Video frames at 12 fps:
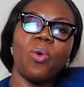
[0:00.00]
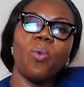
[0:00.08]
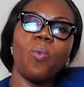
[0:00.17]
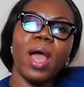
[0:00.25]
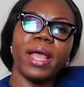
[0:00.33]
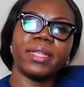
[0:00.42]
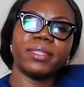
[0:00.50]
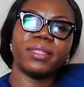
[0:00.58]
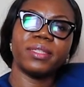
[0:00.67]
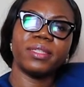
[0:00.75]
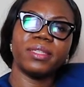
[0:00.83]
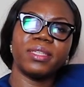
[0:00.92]
1,
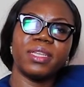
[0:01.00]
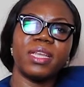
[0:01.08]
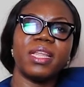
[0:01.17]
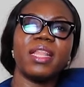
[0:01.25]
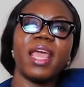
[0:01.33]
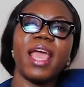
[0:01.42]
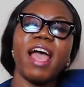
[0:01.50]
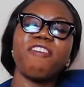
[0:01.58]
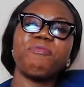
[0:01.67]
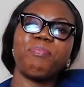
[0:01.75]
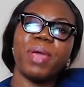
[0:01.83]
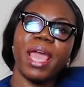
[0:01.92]
they
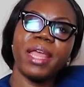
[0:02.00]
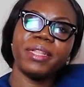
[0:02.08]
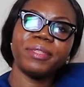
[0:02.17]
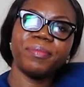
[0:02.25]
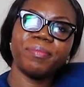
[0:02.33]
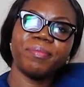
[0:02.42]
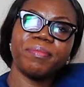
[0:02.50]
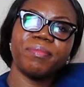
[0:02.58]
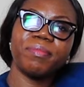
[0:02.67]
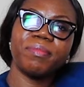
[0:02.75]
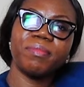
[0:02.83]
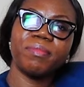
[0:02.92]
have pain,
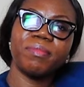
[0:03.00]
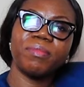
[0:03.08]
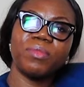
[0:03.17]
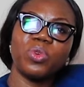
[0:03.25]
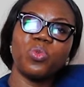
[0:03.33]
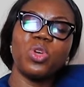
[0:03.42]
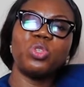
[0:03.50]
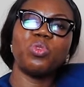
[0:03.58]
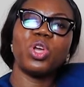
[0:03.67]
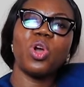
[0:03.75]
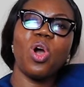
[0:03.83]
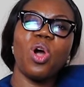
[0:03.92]
which
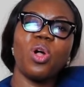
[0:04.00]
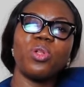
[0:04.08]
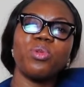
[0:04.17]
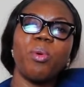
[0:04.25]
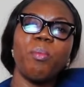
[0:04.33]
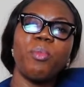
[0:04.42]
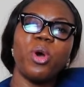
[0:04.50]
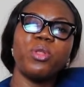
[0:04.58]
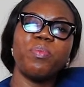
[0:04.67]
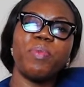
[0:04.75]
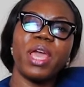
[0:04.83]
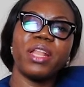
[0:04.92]
we call
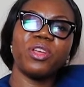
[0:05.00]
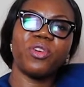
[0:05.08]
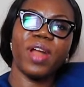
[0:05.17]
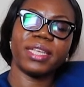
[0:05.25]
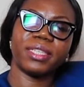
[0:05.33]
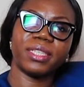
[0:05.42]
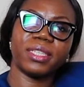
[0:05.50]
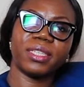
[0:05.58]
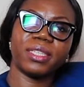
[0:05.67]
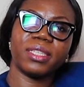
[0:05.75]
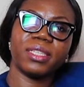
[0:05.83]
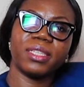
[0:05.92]
bone pain
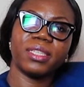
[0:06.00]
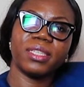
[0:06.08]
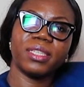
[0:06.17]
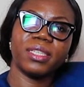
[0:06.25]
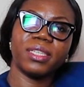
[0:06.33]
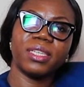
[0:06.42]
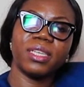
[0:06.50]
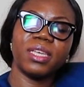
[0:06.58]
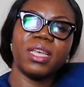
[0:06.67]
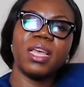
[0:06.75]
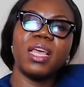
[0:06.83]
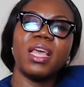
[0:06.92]
crisis.
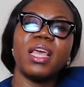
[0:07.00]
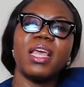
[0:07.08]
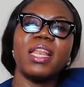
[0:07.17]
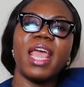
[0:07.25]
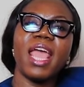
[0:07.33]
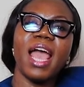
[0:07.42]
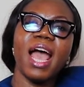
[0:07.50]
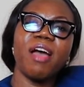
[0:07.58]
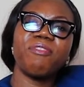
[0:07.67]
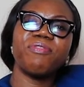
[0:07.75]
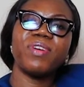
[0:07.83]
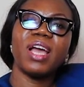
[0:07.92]
They
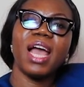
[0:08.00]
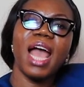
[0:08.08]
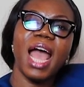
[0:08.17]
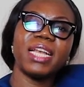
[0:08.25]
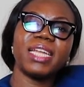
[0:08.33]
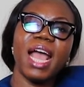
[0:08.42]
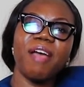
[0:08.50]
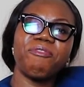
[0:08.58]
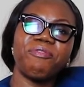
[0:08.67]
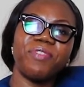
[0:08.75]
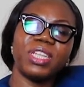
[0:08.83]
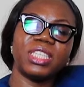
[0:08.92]
have hand and
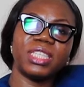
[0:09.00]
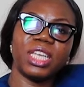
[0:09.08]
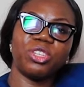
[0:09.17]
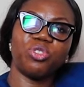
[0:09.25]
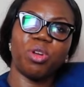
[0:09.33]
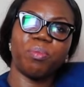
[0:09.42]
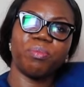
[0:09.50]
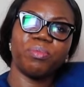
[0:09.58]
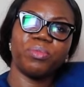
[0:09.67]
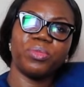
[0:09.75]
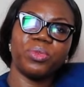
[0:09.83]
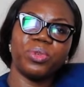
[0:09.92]
feet syndrome,
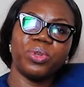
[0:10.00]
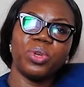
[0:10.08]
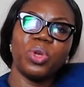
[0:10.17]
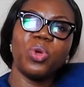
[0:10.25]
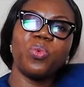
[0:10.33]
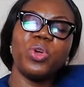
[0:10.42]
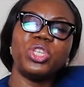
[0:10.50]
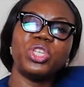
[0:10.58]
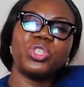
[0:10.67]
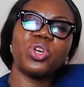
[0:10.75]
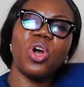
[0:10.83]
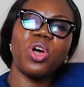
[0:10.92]
which
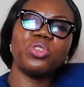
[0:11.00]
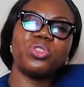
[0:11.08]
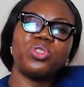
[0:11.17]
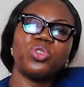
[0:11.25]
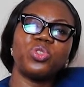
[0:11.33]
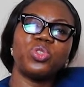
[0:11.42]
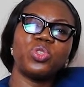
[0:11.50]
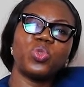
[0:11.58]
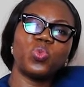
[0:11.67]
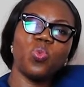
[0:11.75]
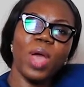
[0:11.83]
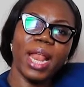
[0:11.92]
is caused due to
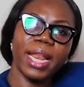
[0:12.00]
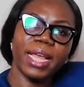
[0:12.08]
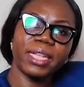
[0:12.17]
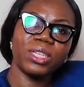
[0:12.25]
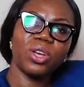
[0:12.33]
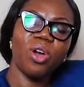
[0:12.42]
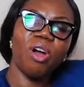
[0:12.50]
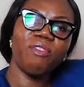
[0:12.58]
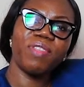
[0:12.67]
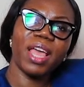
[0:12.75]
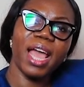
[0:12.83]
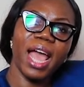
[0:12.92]
swelling
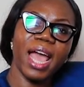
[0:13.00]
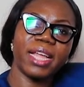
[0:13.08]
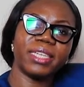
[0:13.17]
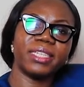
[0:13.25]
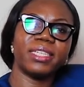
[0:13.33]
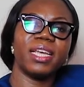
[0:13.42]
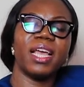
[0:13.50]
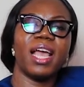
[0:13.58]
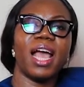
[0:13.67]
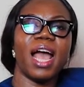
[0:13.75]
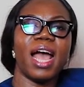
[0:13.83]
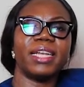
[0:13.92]
of the hand
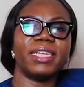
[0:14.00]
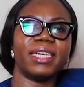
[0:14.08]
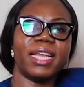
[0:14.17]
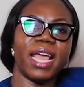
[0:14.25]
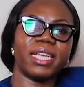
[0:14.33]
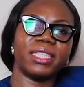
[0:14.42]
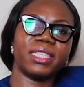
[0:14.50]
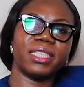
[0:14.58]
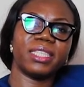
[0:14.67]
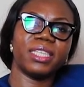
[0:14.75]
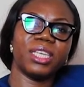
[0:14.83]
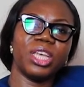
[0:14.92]
and the
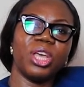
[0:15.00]
legs